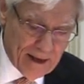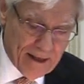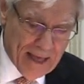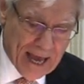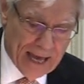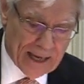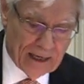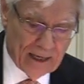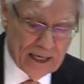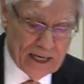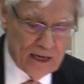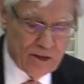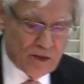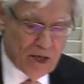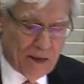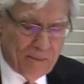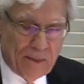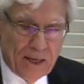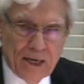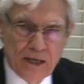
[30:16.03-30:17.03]
and lead
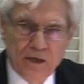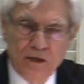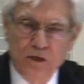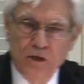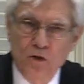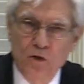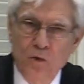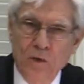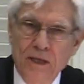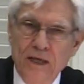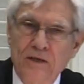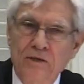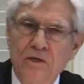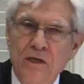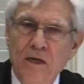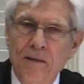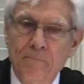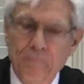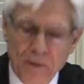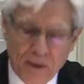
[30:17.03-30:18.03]
them into its
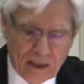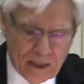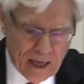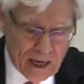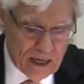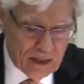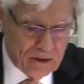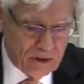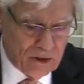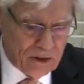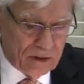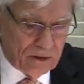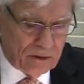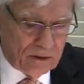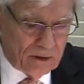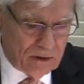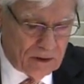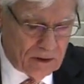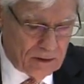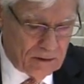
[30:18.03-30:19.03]

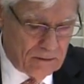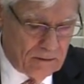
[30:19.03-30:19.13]
implications.